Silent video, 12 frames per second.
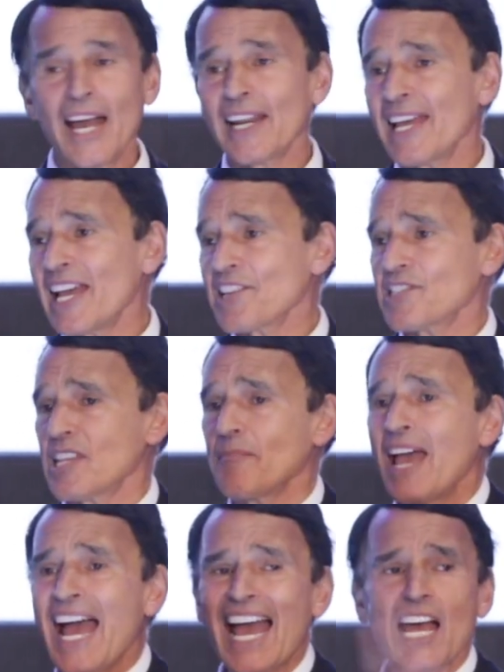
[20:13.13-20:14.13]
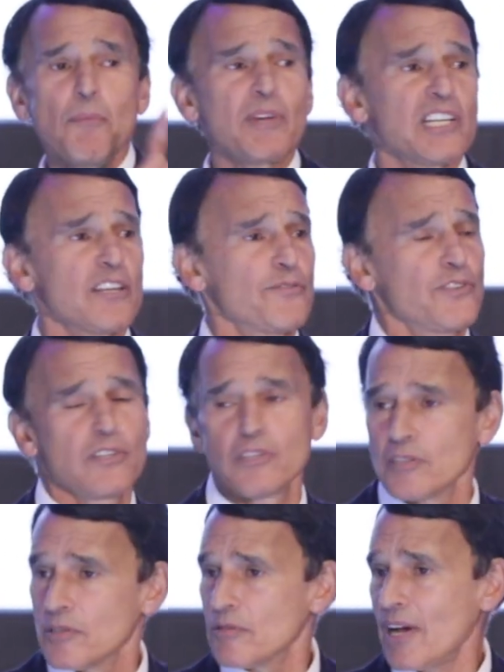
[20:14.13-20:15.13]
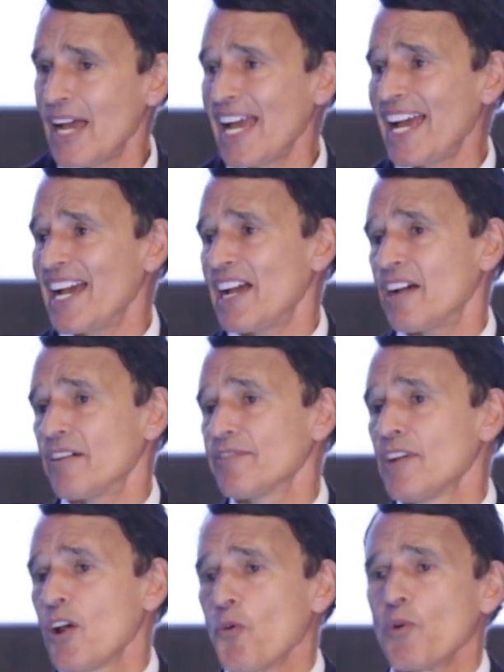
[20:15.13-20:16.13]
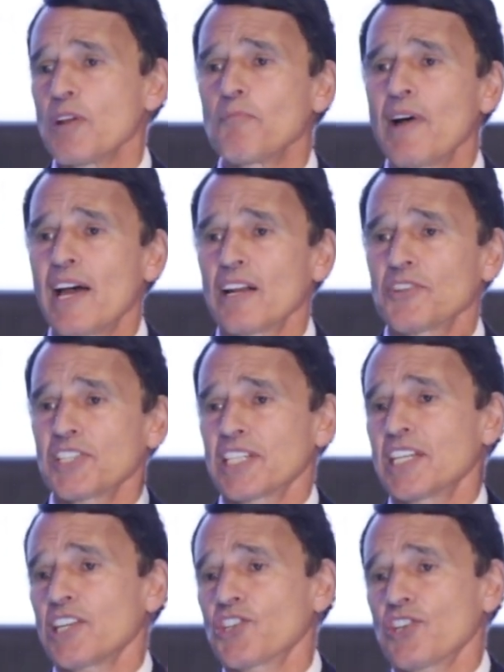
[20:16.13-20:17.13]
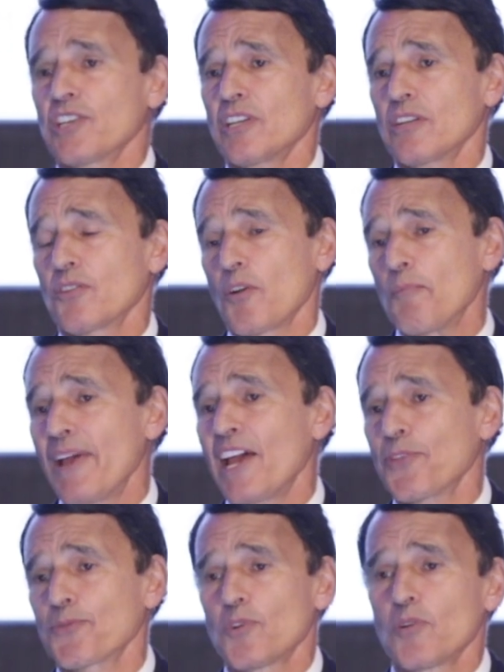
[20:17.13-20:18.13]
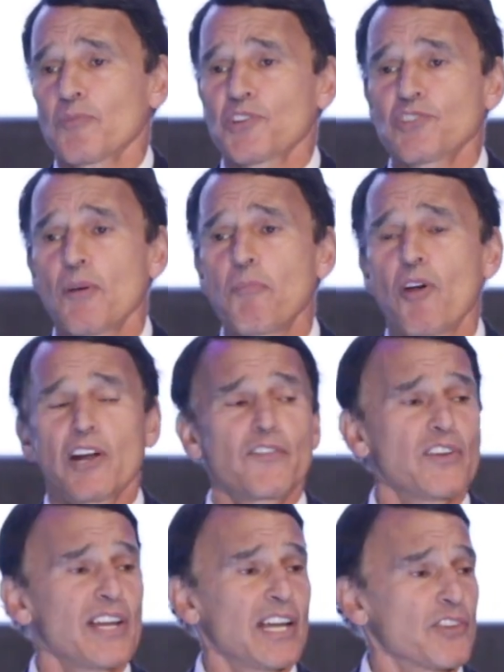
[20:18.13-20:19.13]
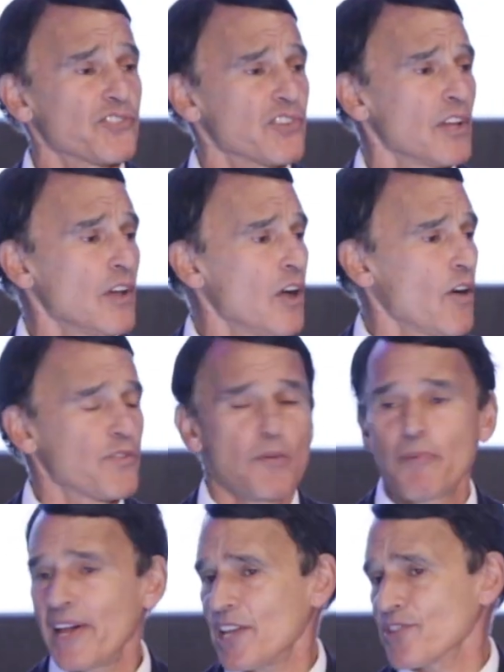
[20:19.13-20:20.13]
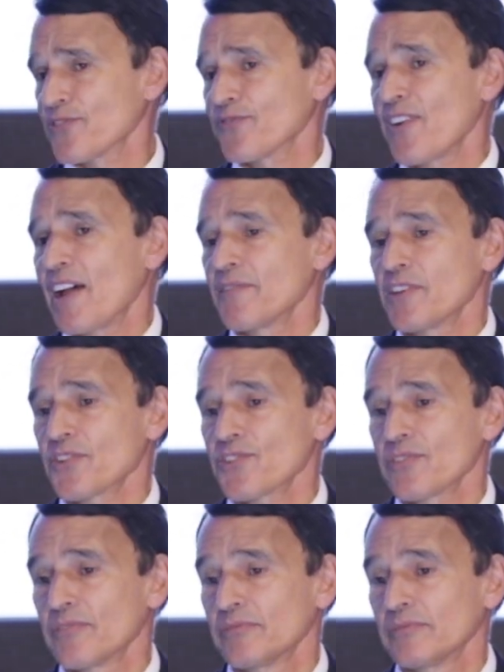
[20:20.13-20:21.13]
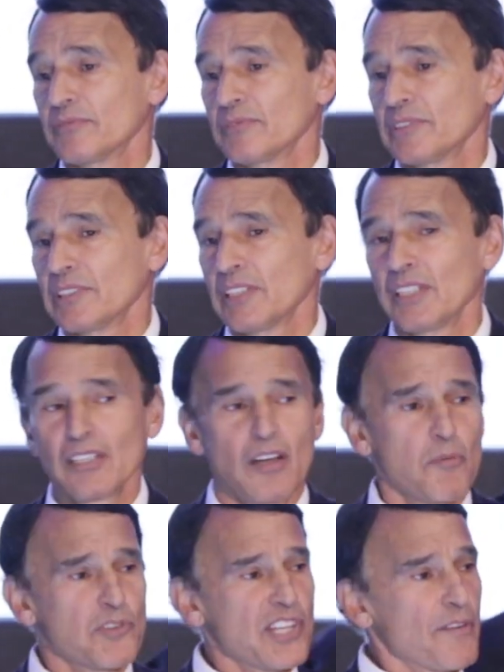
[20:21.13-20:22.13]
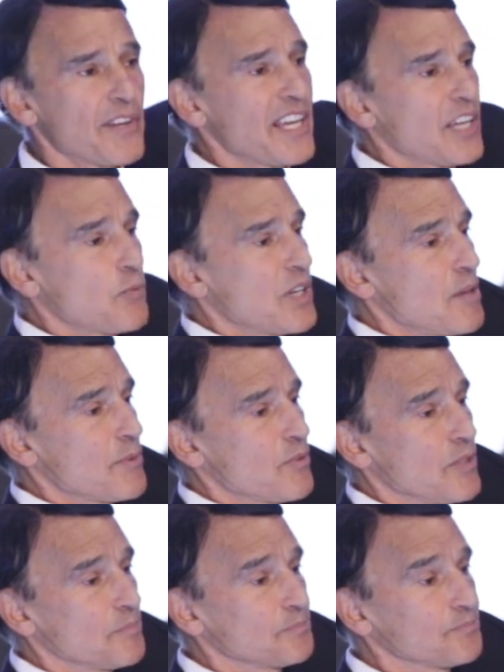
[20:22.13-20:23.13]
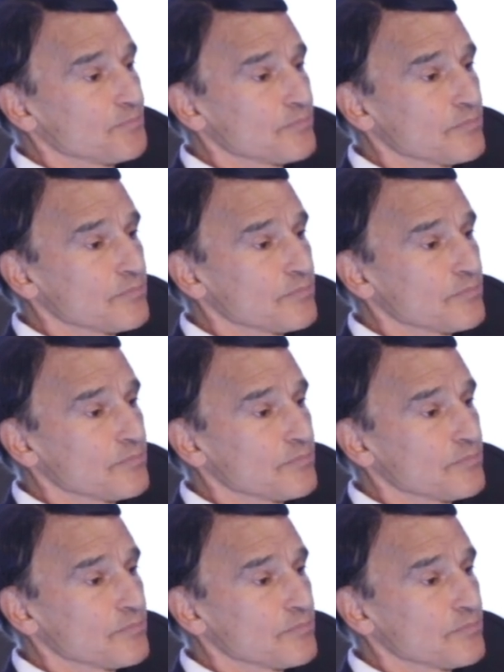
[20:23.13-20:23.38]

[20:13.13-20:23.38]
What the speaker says: And I asked them, how many of you have remodeled a kitchen or a bathroom or some part of your house over the past 5 years? Almost every hand went up in the room.